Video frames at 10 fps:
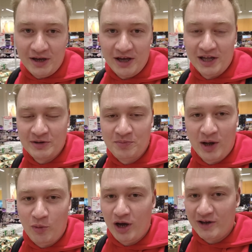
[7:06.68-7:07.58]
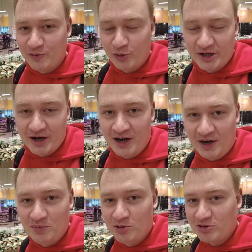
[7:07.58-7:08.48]
and my wife, we are
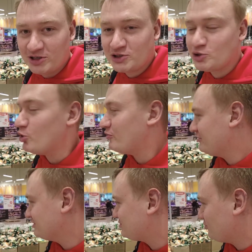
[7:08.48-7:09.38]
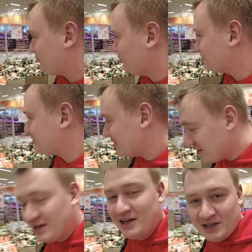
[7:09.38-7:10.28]
humble servants of those
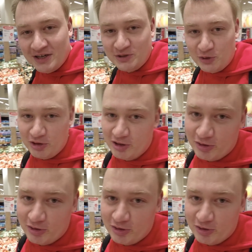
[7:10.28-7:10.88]
2 little